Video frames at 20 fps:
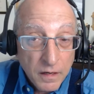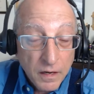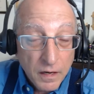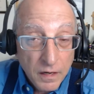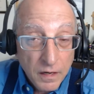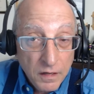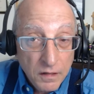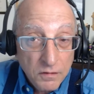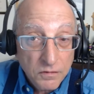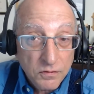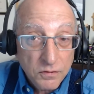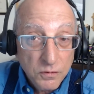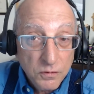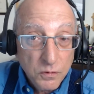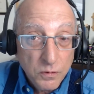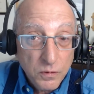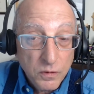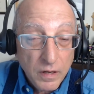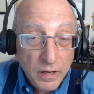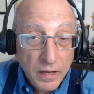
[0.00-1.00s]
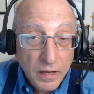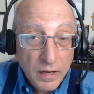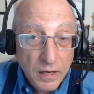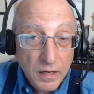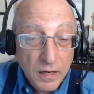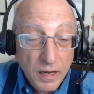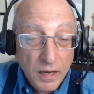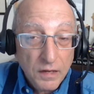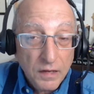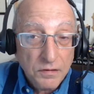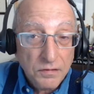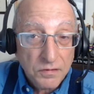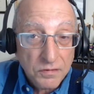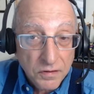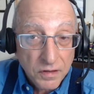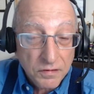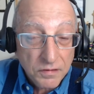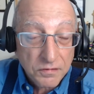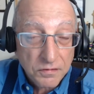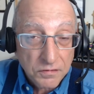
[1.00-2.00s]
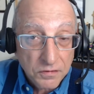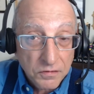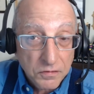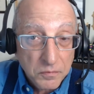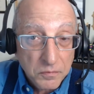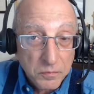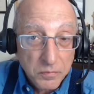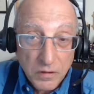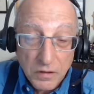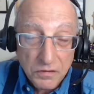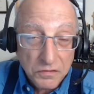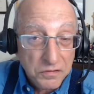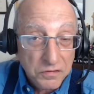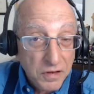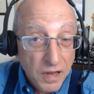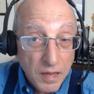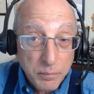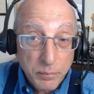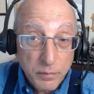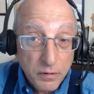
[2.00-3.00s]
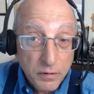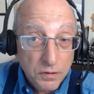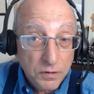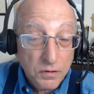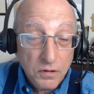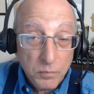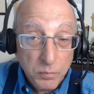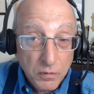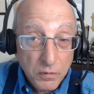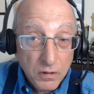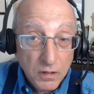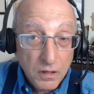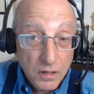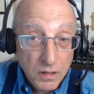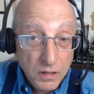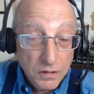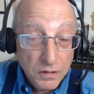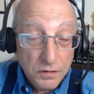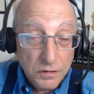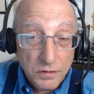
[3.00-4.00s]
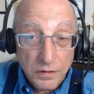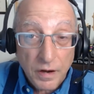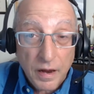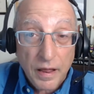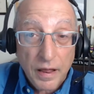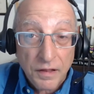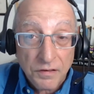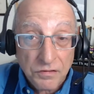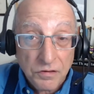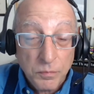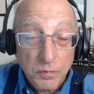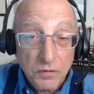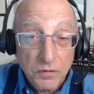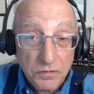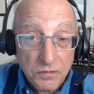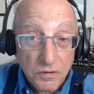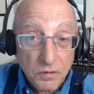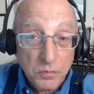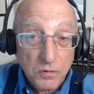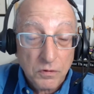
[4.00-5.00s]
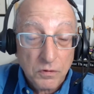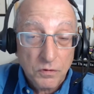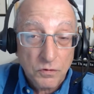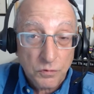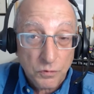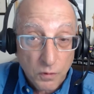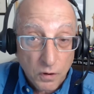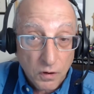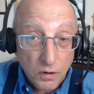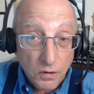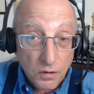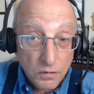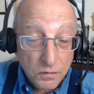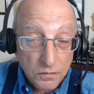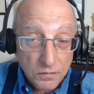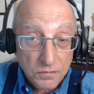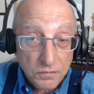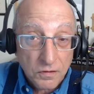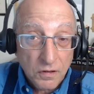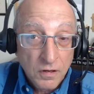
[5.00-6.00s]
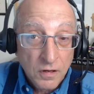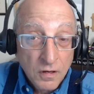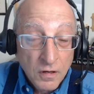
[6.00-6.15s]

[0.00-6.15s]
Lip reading: into a system is not bookkeeping either. There has to be some controls.